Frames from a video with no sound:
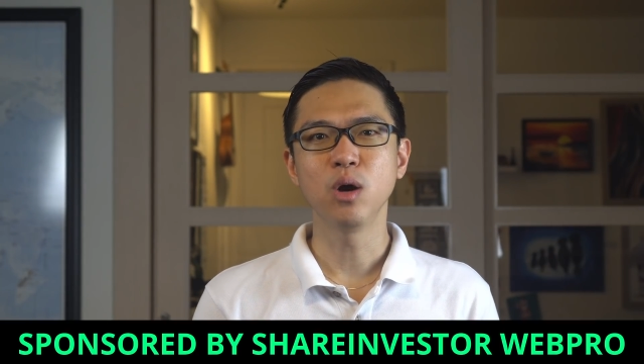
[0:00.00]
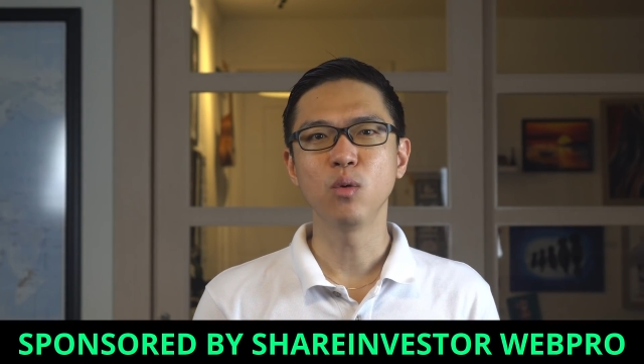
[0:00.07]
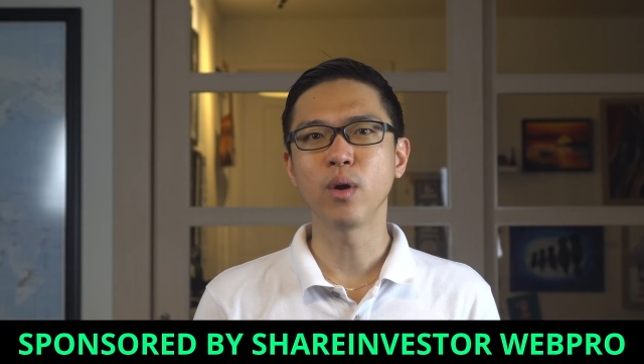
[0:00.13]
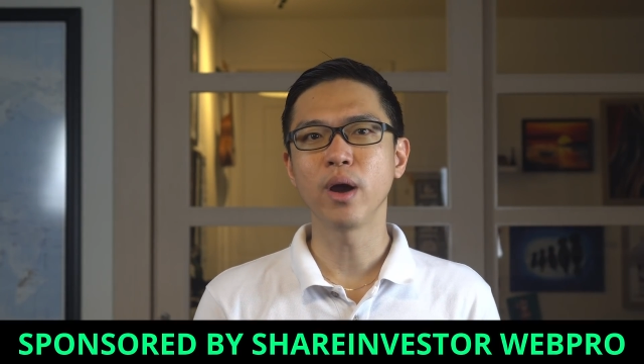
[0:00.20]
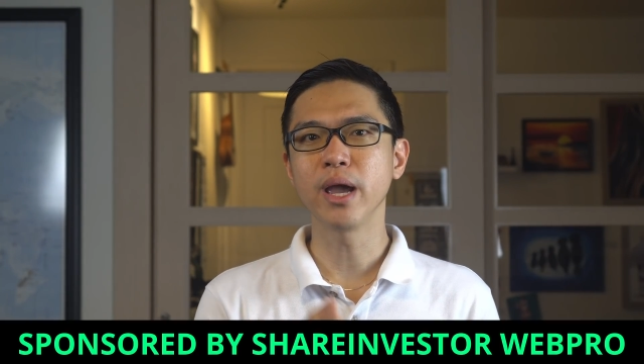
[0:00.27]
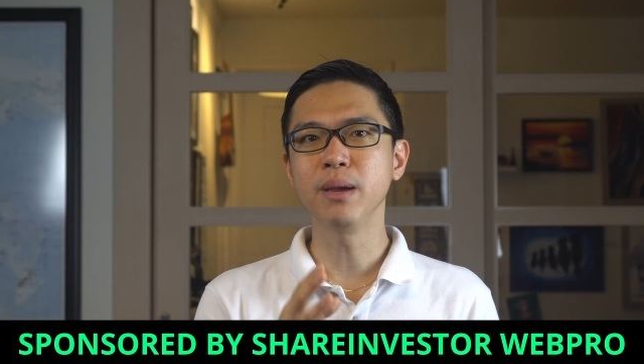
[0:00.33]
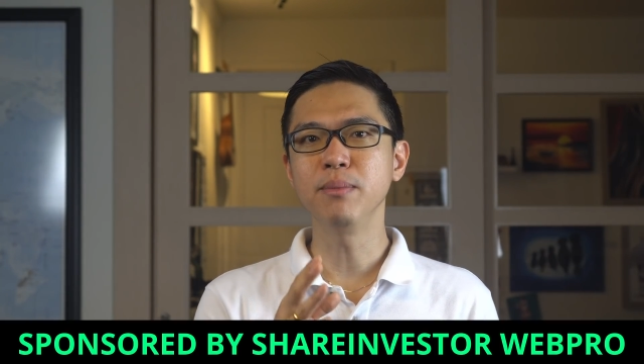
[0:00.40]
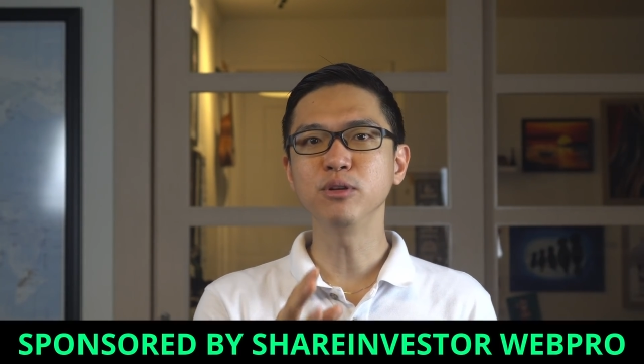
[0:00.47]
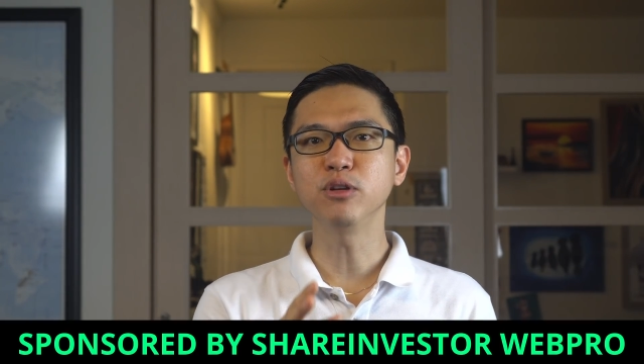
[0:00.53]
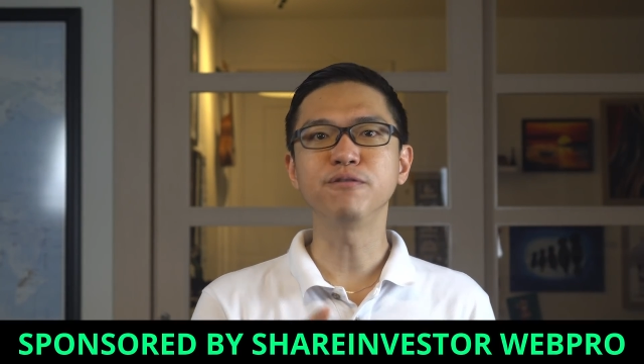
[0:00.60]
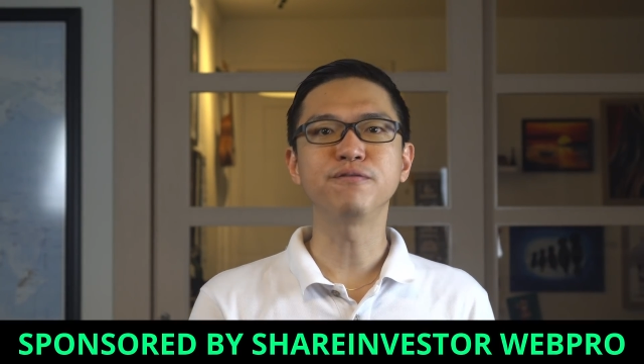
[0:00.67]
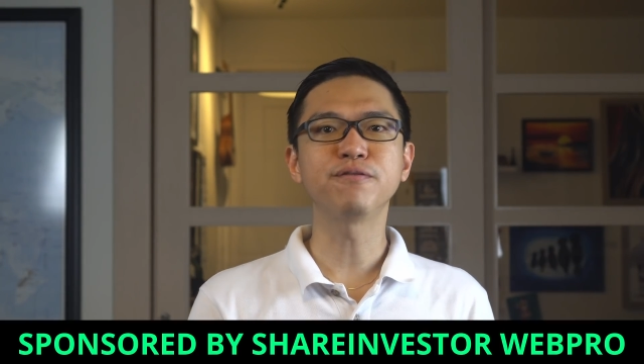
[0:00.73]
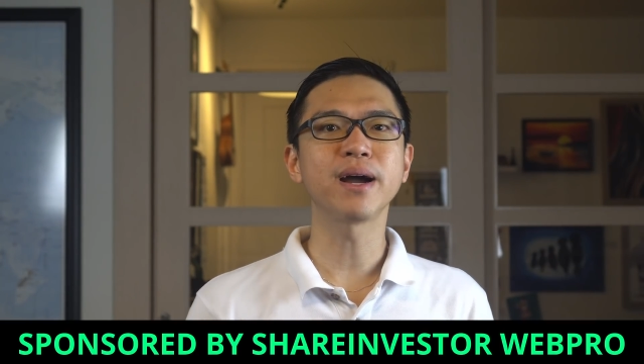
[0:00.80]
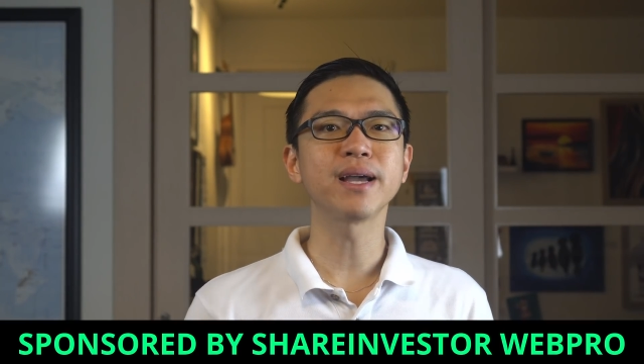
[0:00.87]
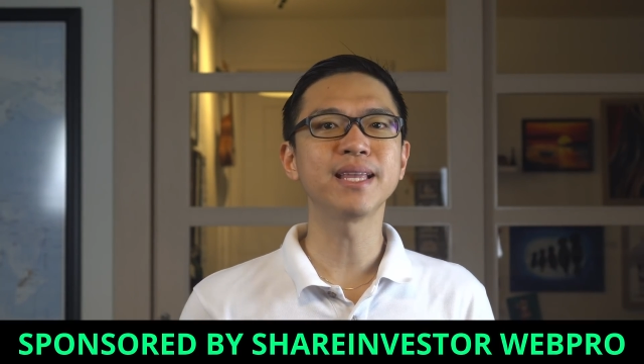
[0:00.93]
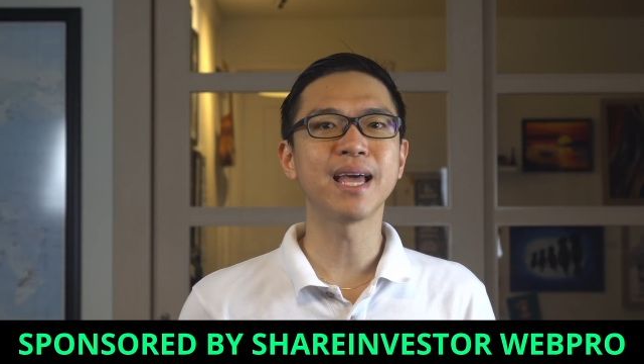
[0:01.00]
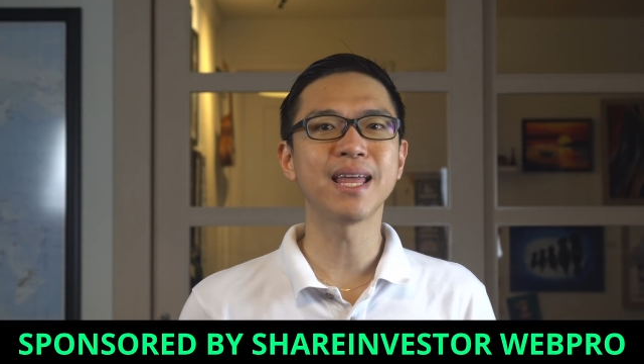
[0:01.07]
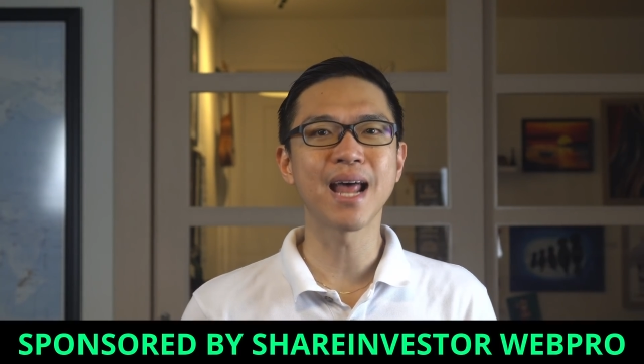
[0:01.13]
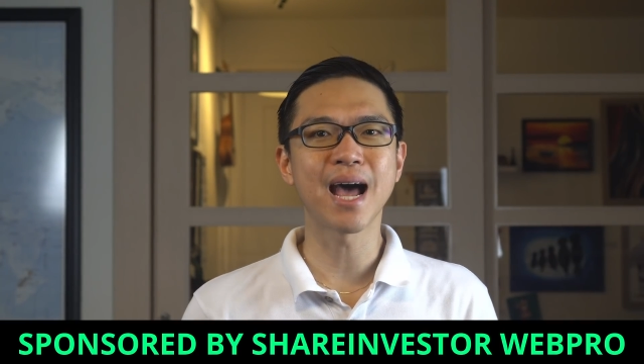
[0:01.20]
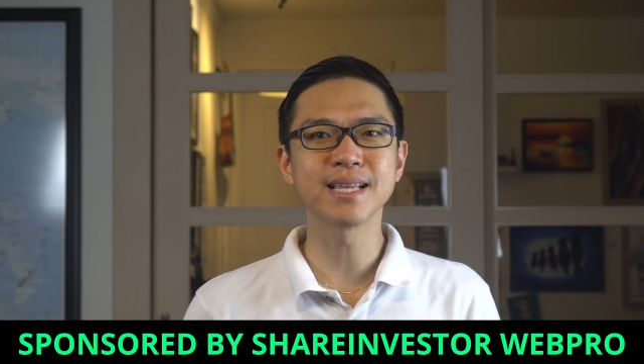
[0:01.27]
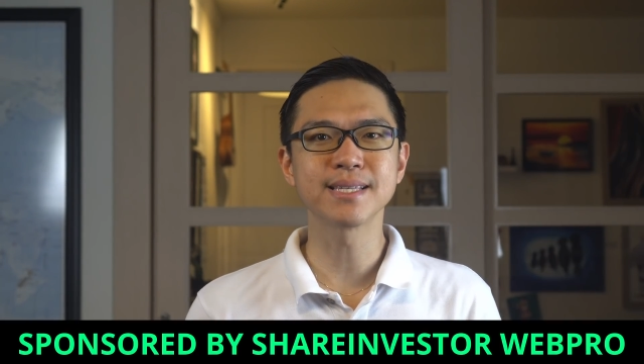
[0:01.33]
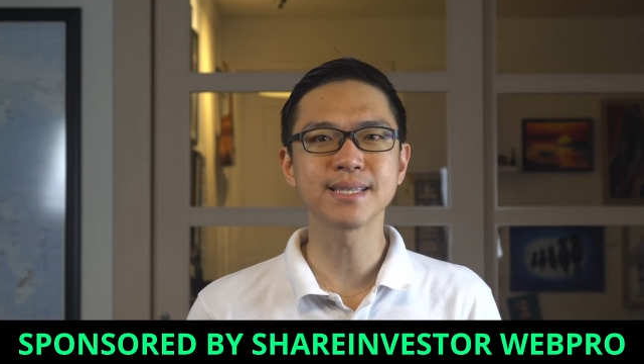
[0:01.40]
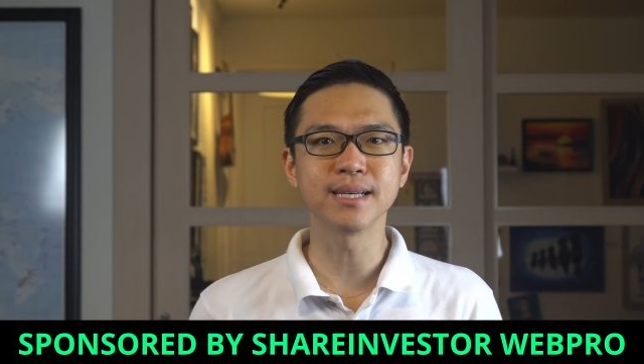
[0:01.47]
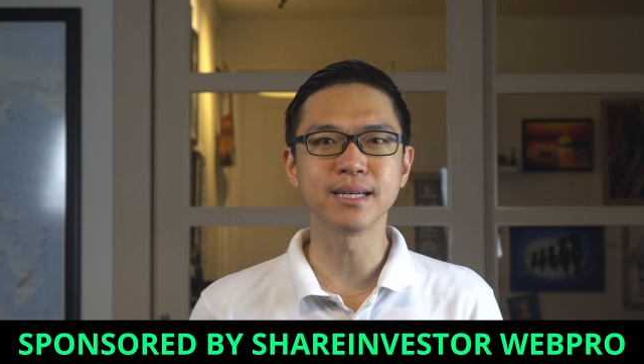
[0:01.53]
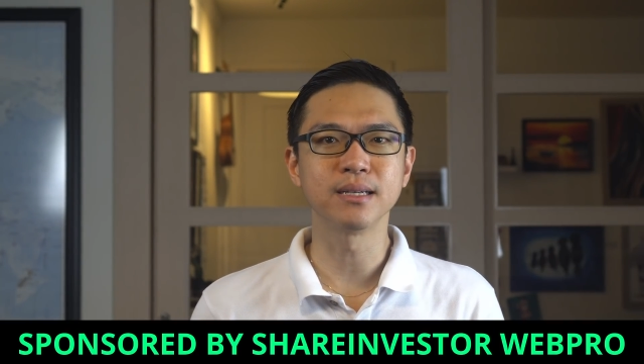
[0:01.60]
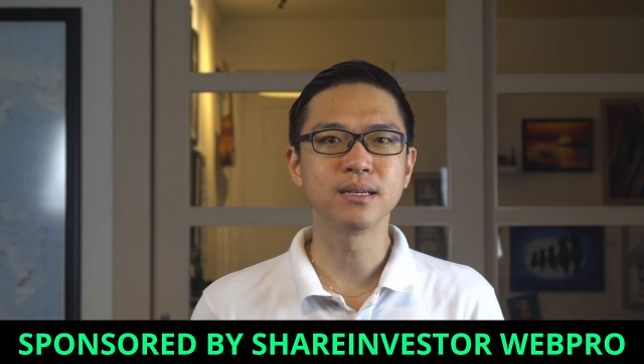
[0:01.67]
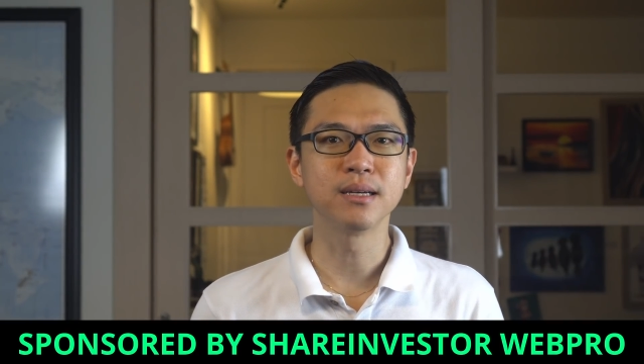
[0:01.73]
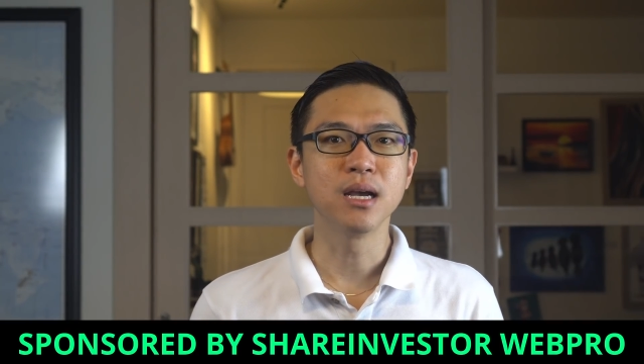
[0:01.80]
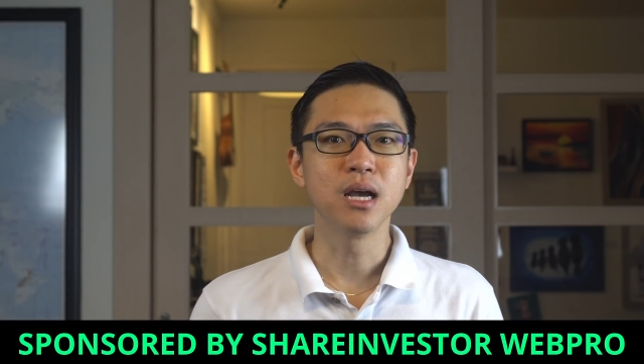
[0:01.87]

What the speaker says: we're able to find that answer.